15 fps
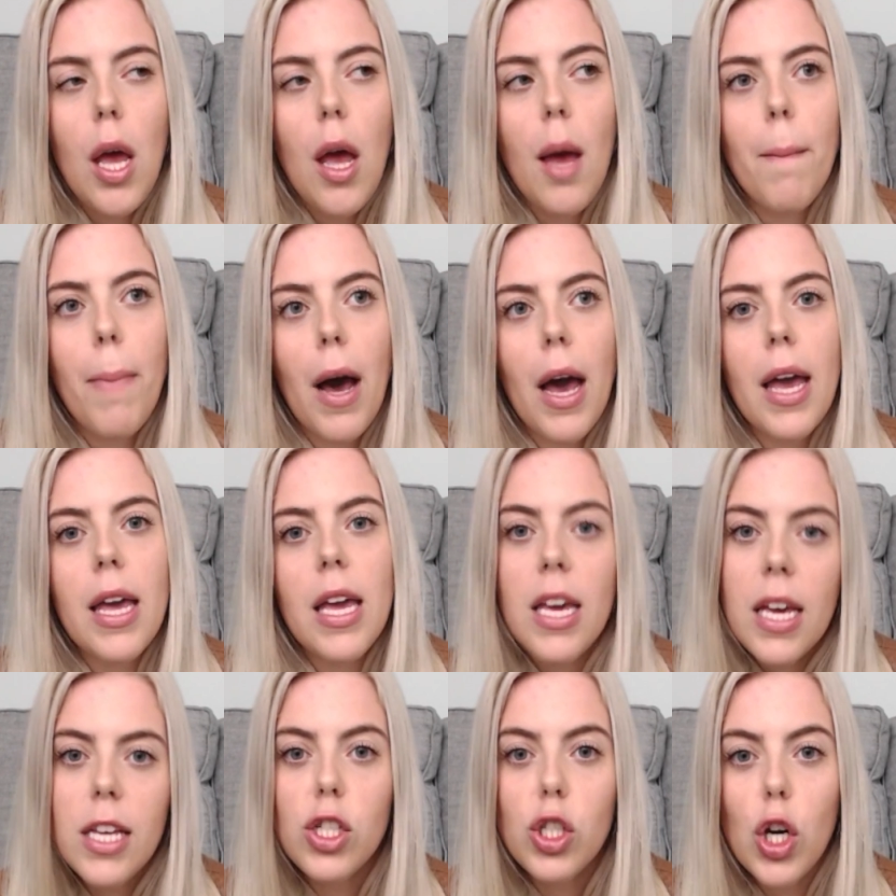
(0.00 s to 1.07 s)
But it
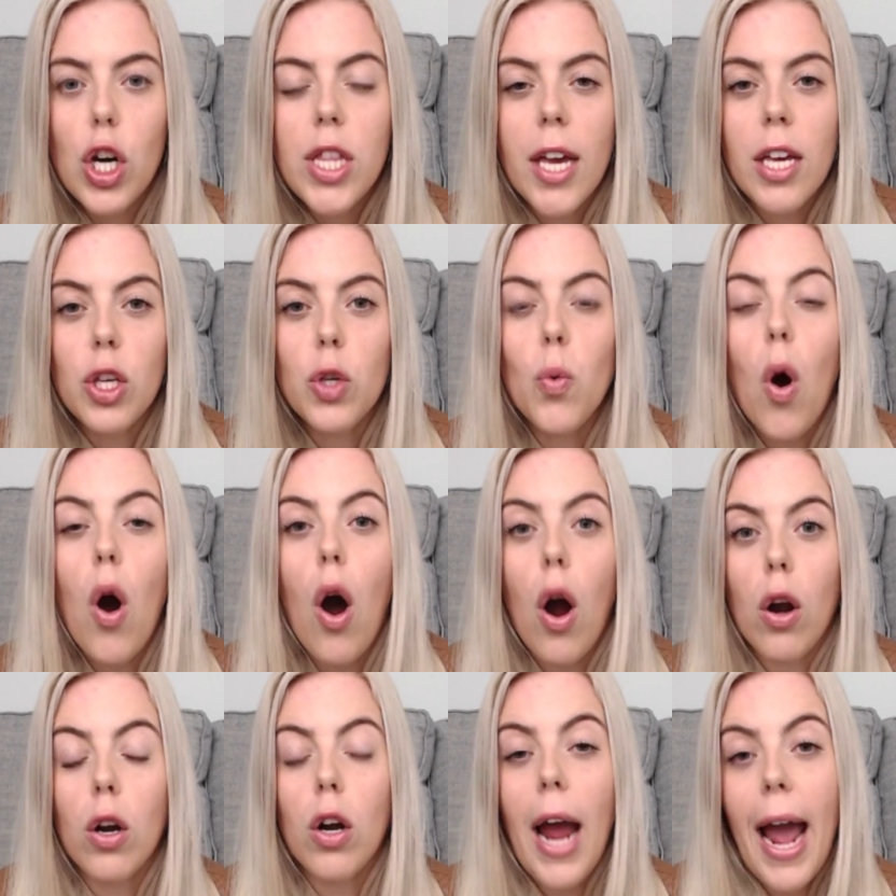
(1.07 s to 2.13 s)
is good that you
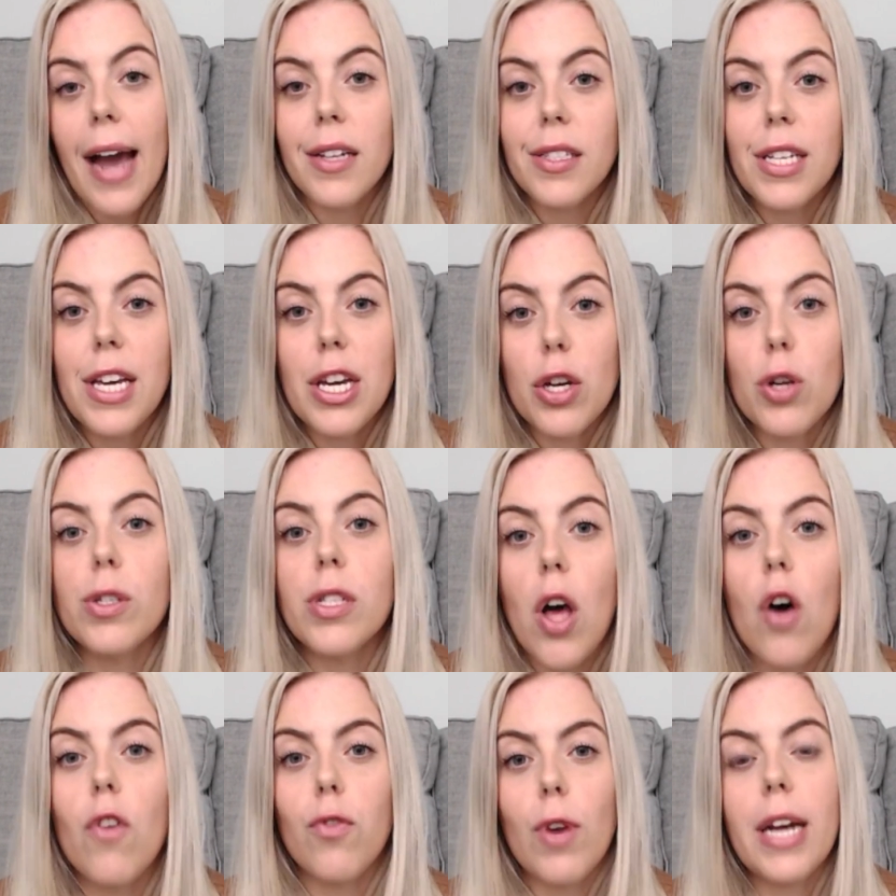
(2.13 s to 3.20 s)
are asking
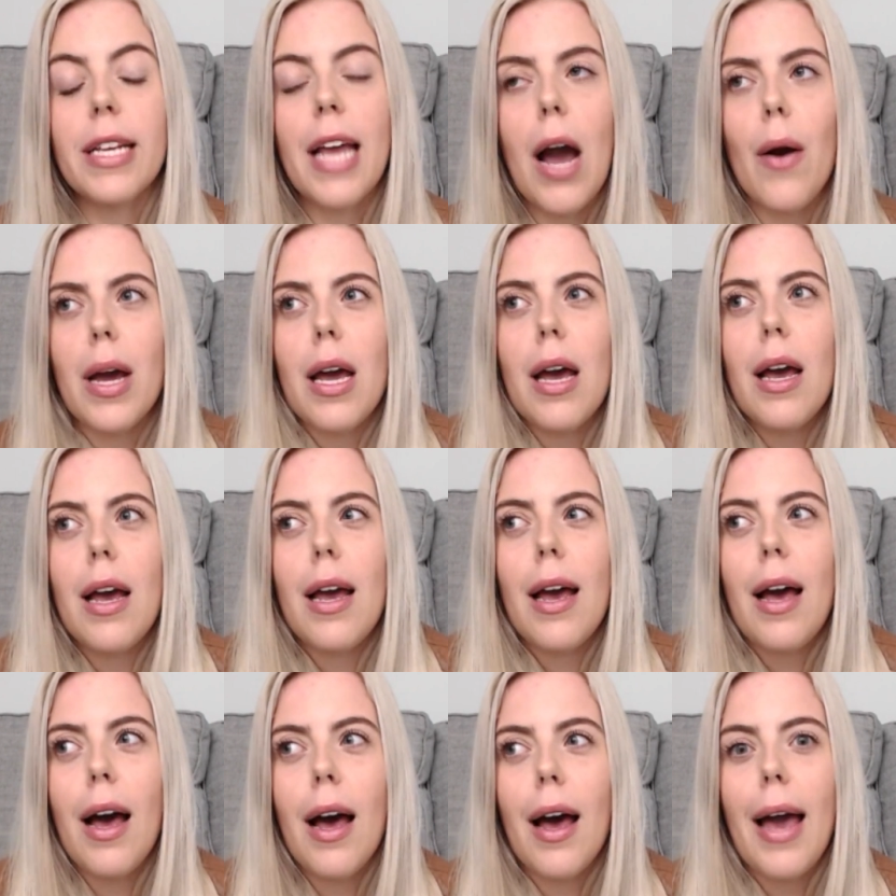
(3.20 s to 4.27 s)
yourself right now,
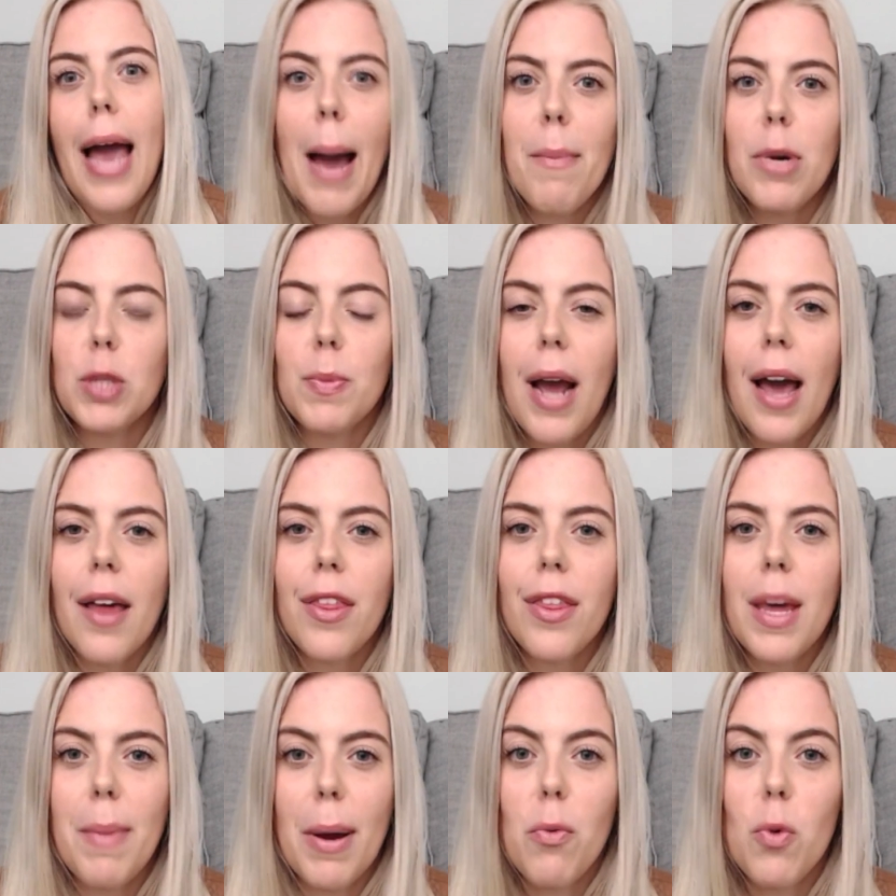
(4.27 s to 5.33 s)
uh, how much math
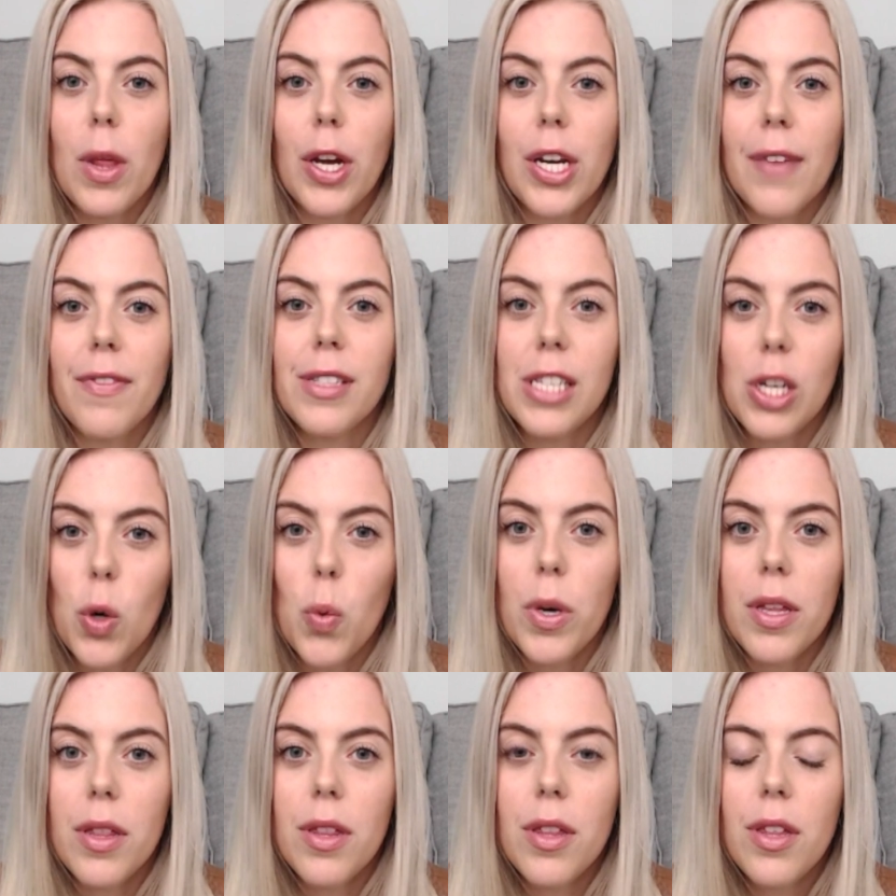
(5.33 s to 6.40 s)
am I really going to have to deal
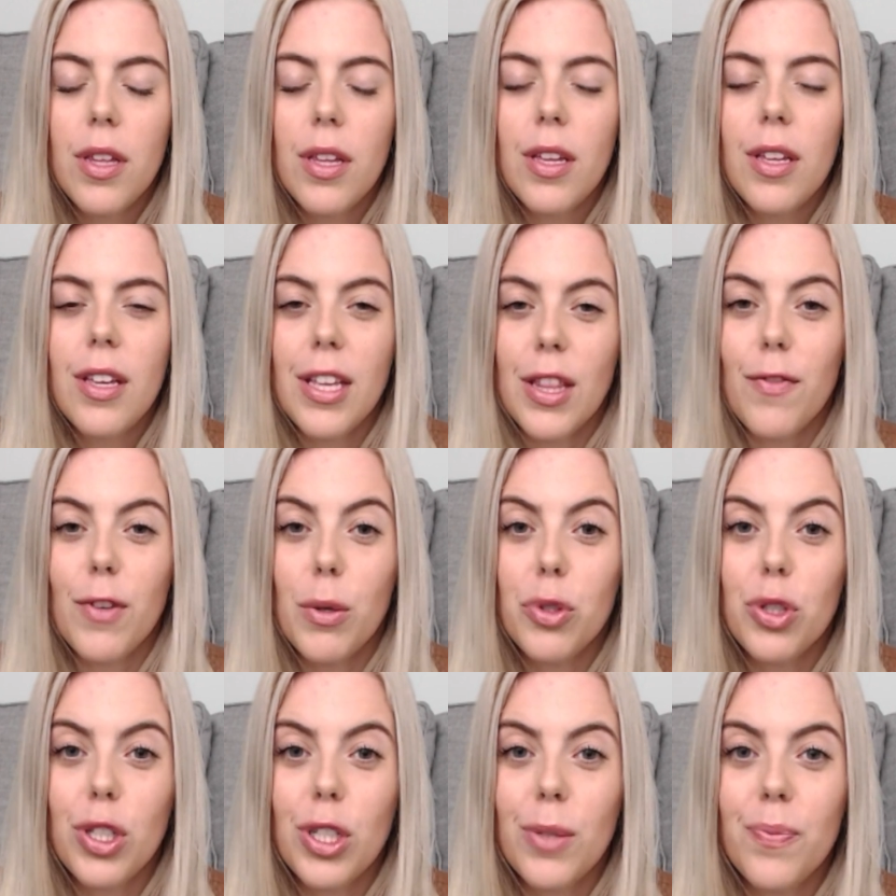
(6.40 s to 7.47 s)
with in the
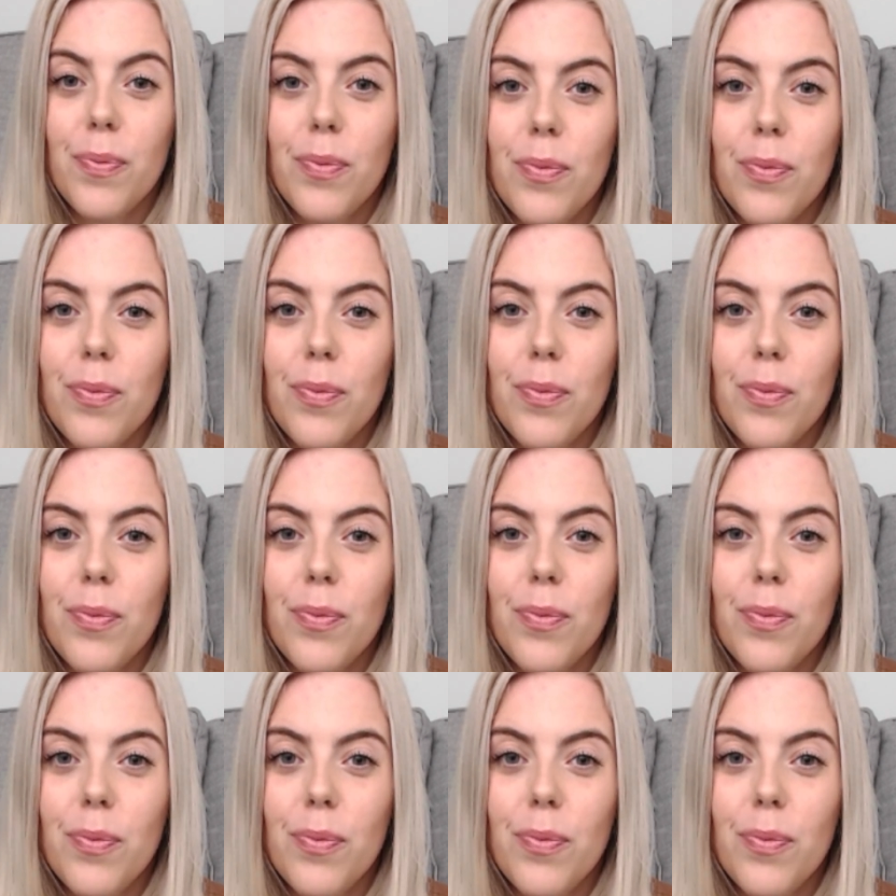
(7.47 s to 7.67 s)
future?